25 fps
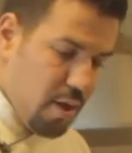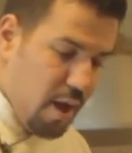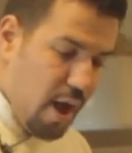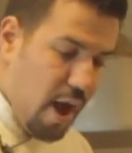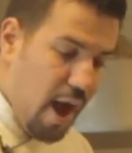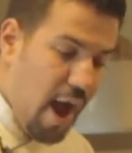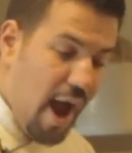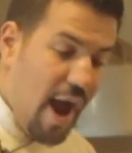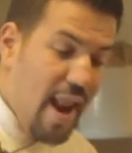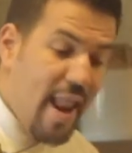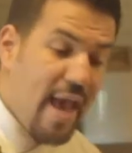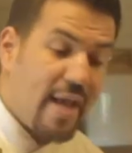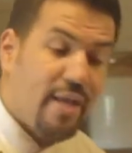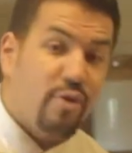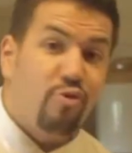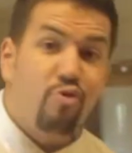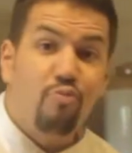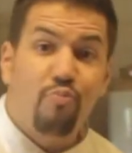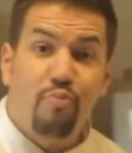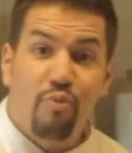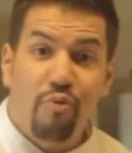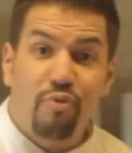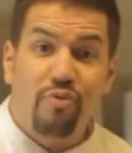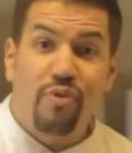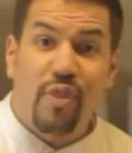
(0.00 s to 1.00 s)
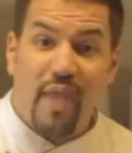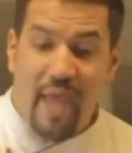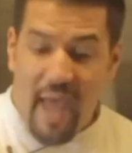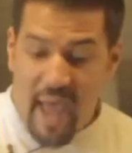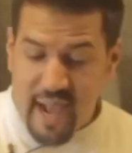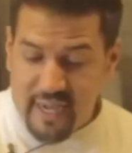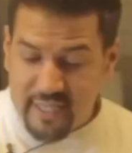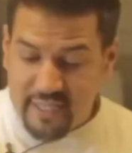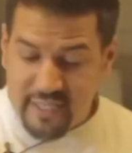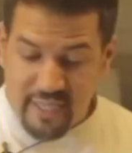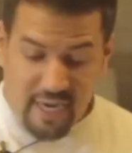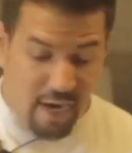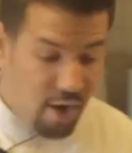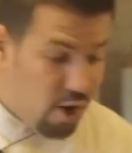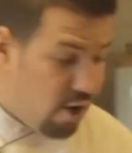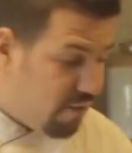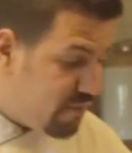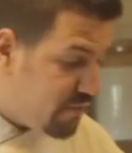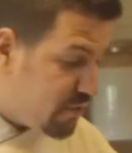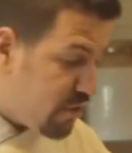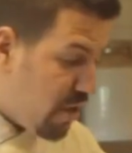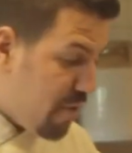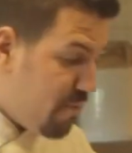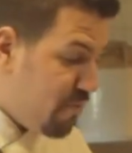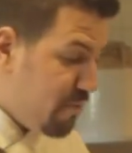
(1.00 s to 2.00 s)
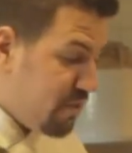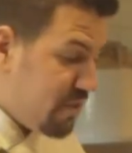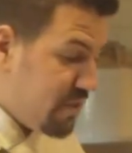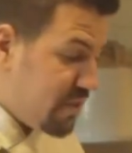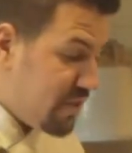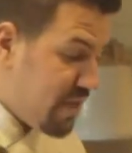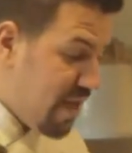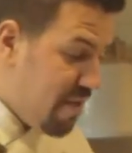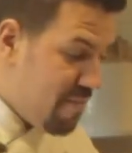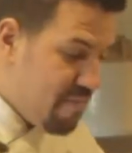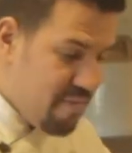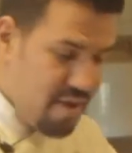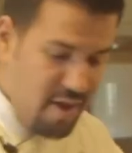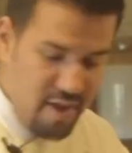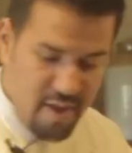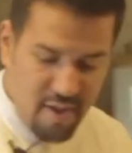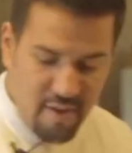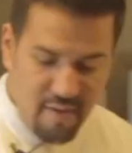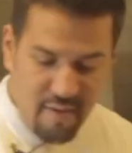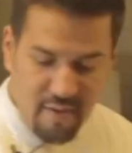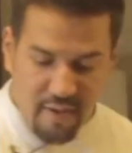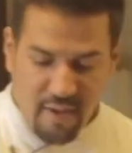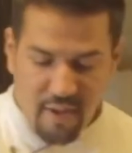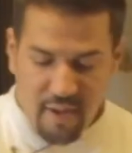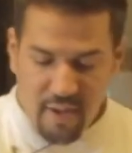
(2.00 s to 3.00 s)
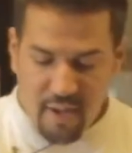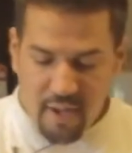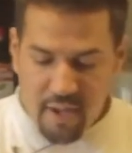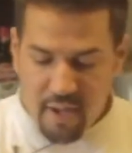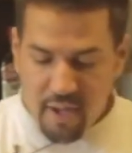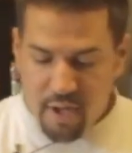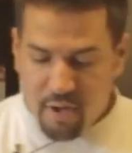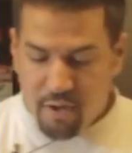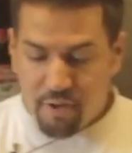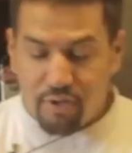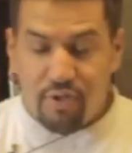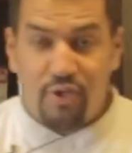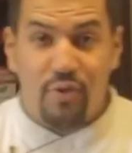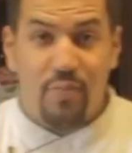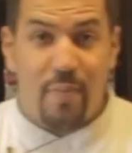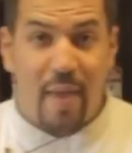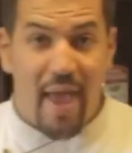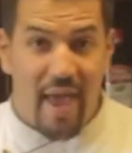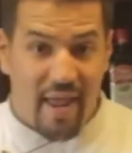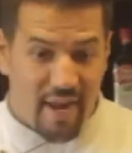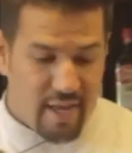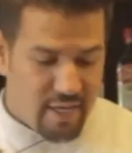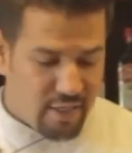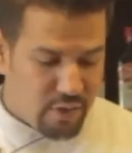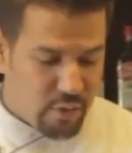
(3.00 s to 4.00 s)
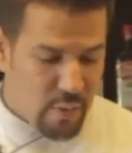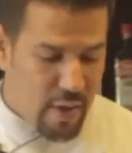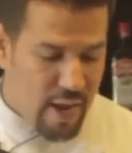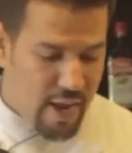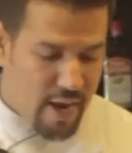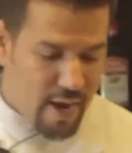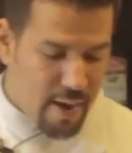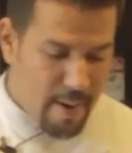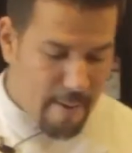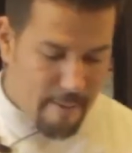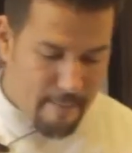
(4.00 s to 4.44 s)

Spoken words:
I like to put extra lot, so I put some rosemary as well.